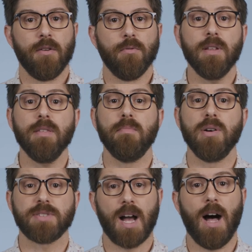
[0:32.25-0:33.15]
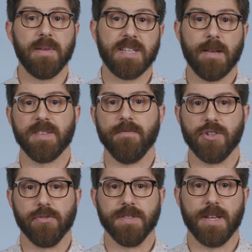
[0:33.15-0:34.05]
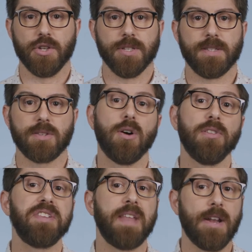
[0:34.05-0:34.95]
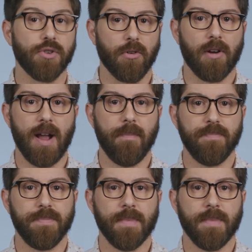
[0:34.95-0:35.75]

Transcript: One of the most common types of visualizations is called a dendrogram.